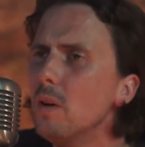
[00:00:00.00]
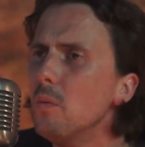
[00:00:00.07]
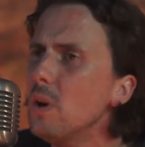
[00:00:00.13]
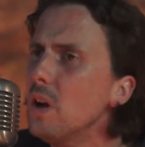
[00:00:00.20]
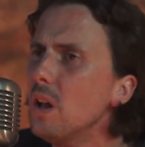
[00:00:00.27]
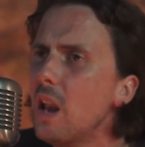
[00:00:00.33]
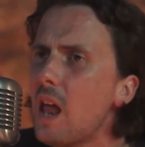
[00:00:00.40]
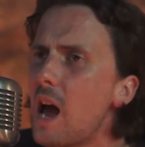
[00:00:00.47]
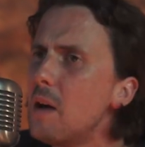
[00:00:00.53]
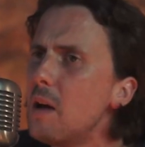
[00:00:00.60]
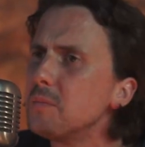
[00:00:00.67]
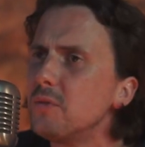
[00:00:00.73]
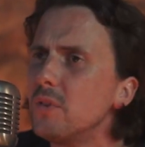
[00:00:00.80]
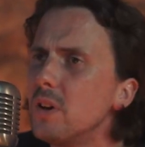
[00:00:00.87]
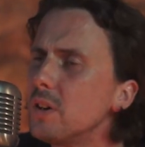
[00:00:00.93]
Well, I'm
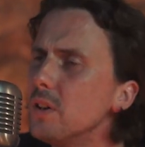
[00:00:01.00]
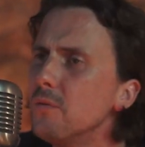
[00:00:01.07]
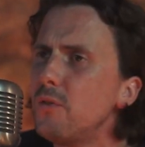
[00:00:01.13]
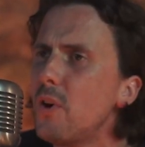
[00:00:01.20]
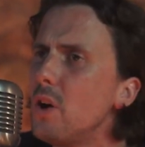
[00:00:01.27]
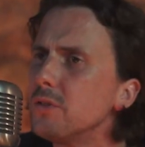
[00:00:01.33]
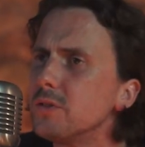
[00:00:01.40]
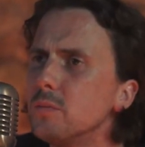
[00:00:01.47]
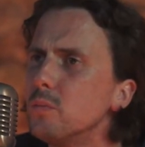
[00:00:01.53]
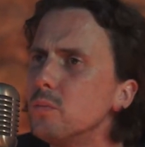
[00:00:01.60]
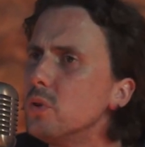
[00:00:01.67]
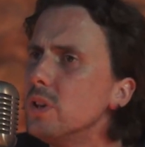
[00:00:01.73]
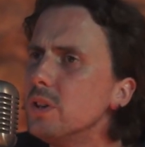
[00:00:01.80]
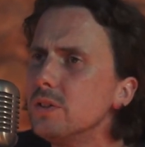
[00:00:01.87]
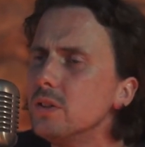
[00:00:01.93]
stuck in Folsom
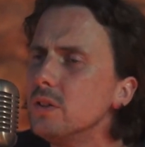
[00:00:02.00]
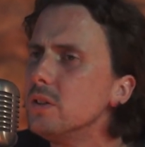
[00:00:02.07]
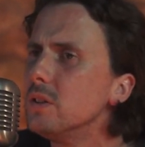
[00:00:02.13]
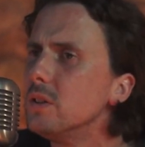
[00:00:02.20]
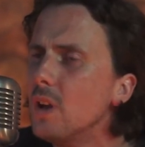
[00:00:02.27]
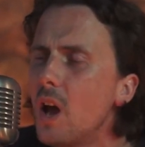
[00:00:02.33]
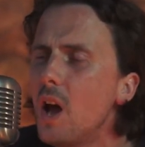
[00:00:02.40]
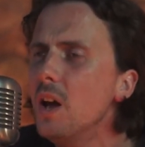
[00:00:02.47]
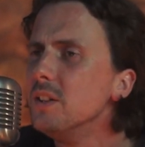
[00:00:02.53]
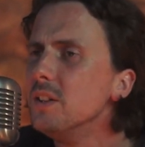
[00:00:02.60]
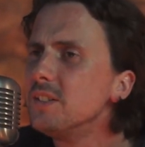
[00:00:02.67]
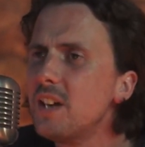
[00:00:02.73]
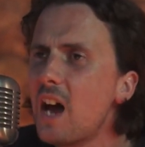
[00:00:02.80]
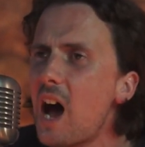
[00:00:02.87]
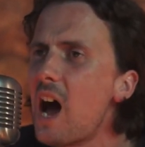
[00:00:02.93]
Prison,
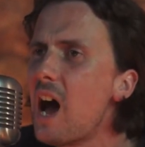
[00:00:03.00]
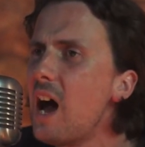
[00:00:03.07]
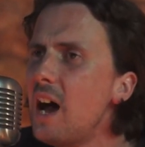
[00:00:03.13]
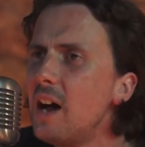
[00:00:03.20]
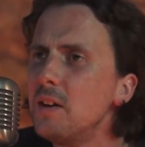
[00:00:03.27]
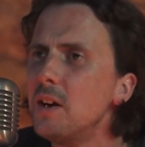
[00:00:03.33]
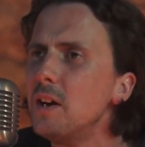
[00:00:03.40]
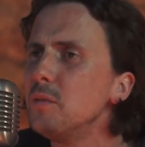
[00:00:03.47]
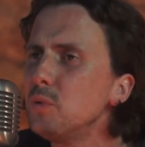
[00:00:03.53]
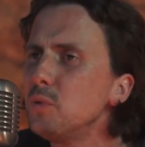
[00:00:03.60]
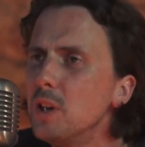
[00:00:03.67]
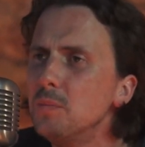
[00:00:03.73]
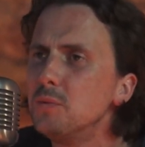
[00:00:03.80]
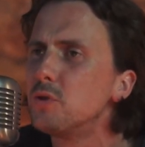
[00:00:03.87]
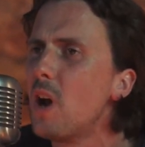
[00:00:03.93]
time
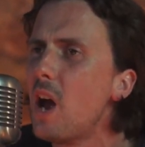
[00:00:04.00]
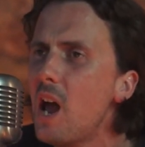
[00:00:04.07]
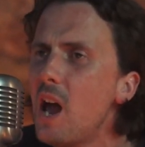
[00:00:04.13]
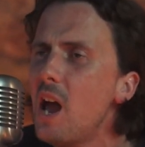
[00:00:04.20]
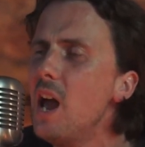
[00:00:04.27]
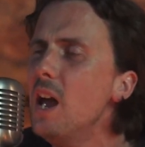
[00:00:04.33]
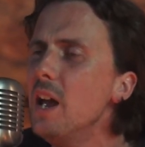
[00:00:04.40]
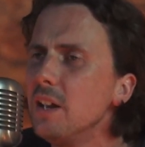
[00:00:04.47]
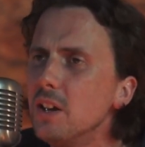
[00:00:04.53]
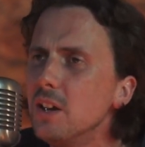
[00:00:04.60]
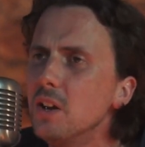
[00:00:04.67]
keeps dragging